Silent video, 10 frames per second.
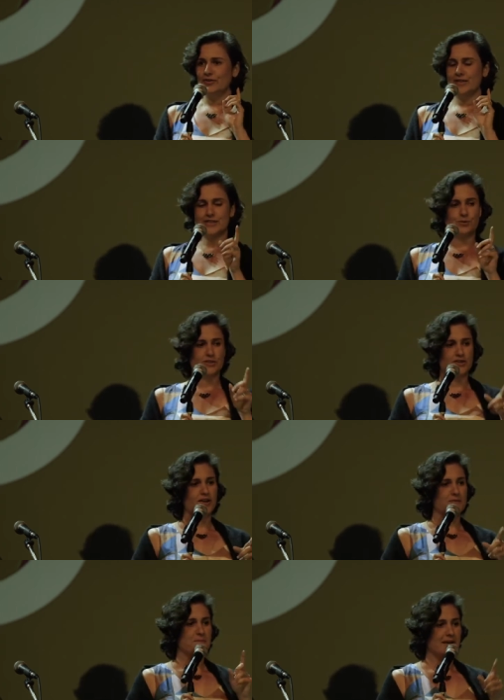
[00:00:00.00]
This was
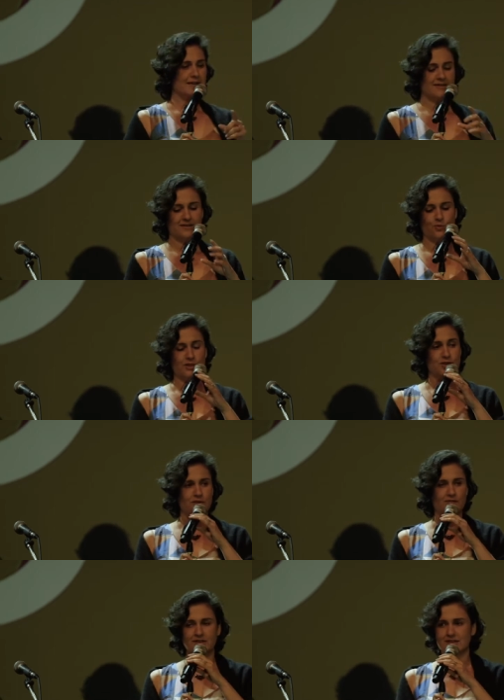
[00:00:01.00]
not met with
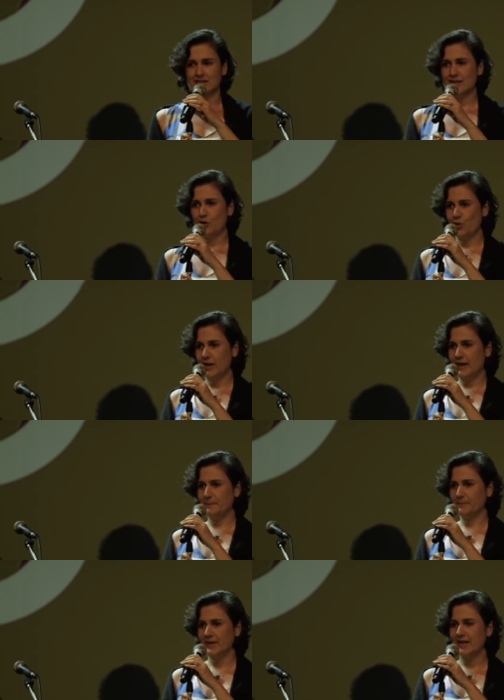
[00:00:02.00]
universal
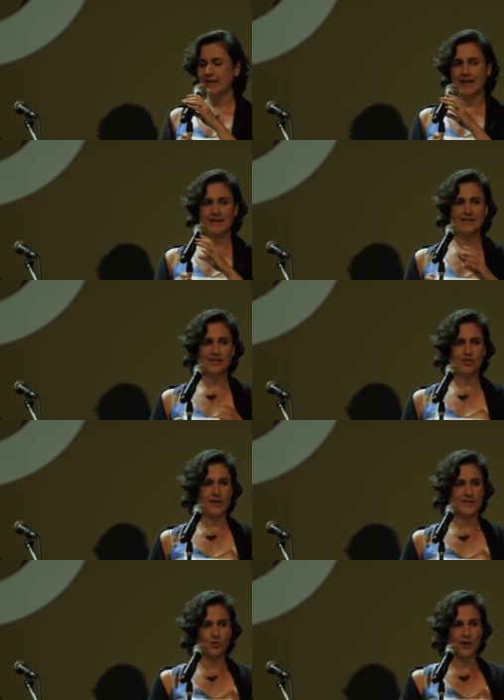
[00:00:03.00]
acclaim. In
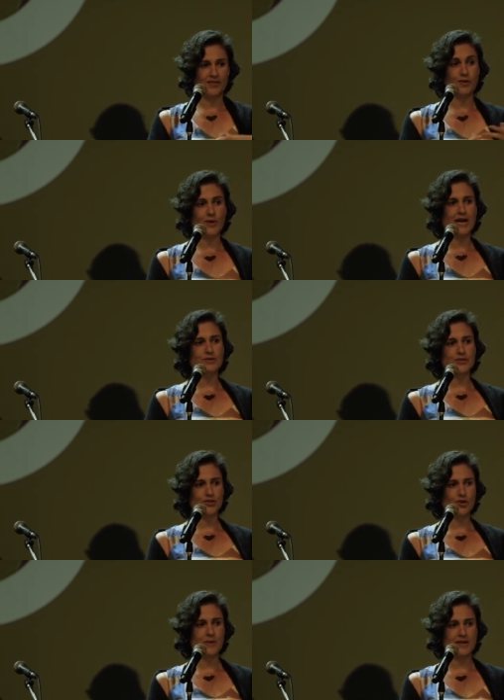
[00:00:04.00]
1921, there were now
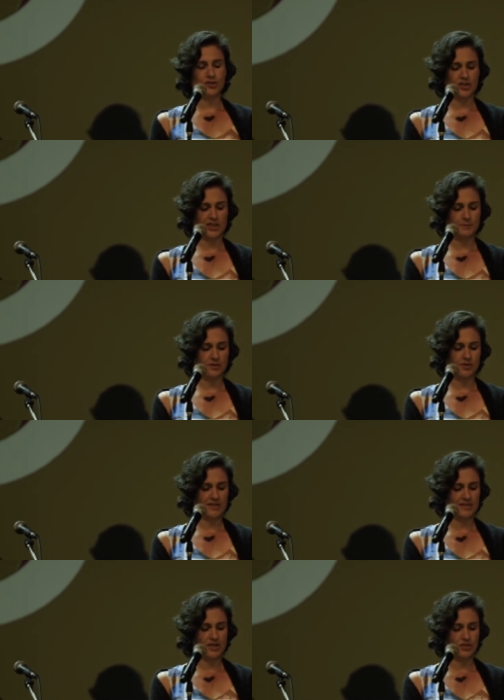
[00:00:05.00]
so many Shakespeare
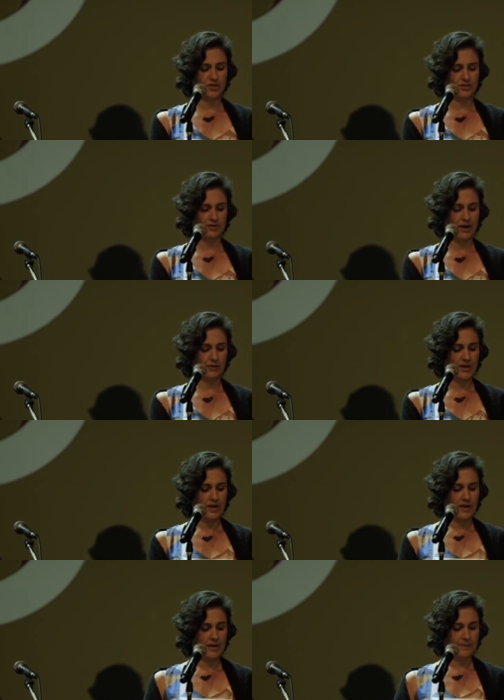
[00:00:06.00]
translations around
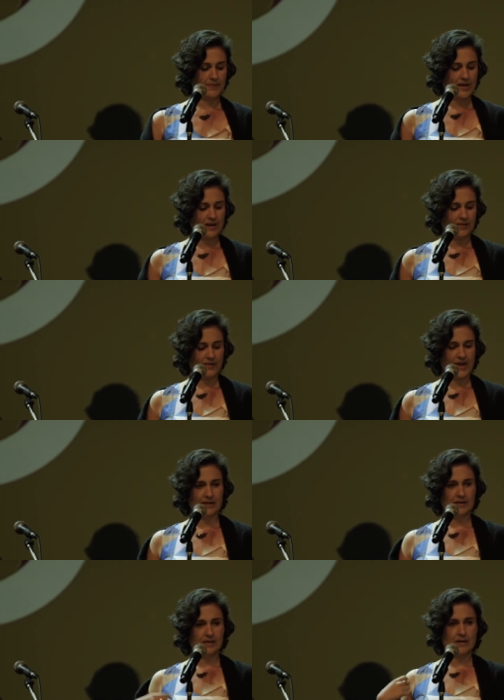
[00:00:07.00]

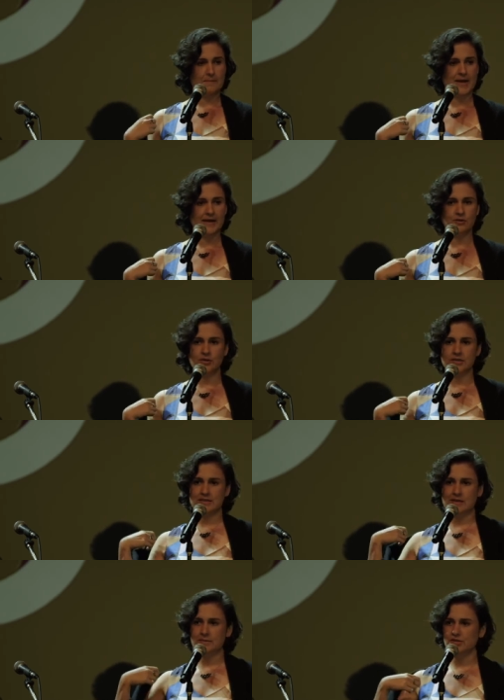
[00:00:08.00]
that a man called
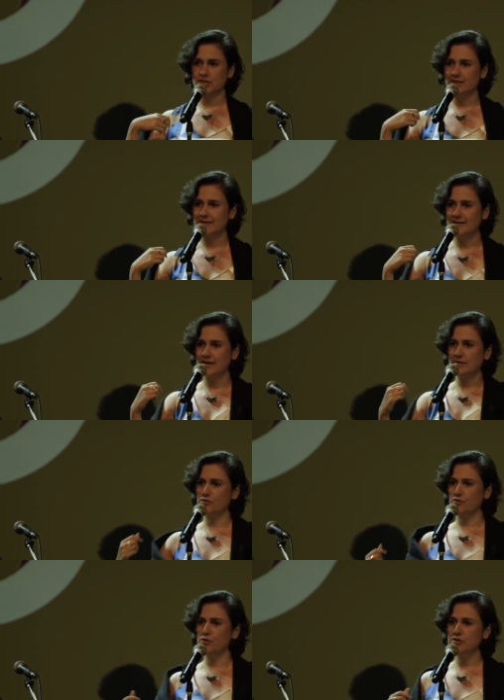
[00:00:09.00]
Samarjit
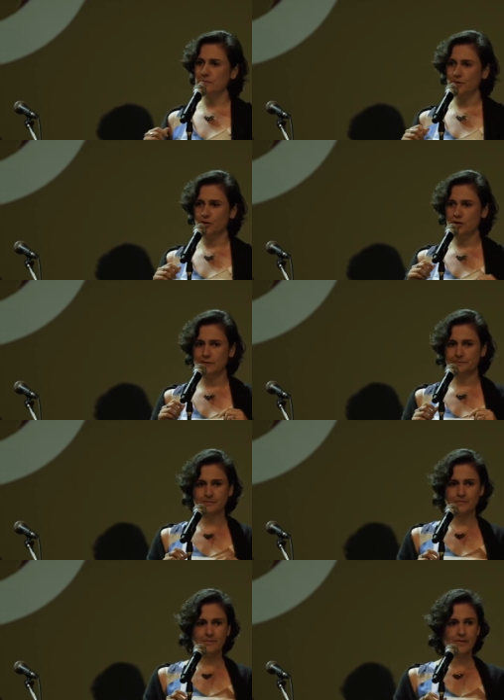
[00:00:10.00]
Dutt wrote a book
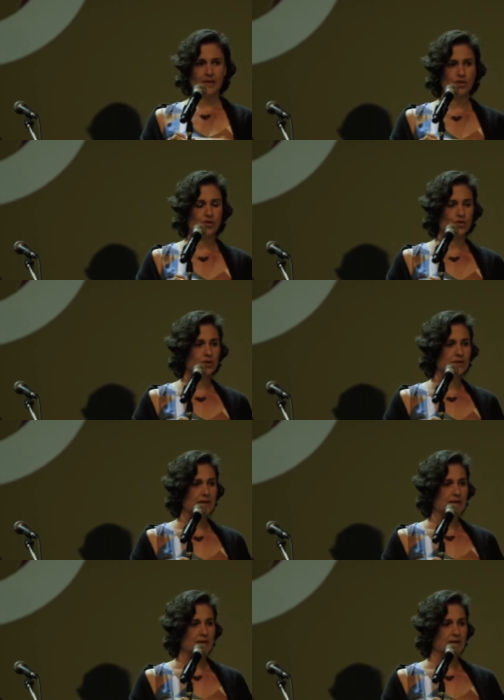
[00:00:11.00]
called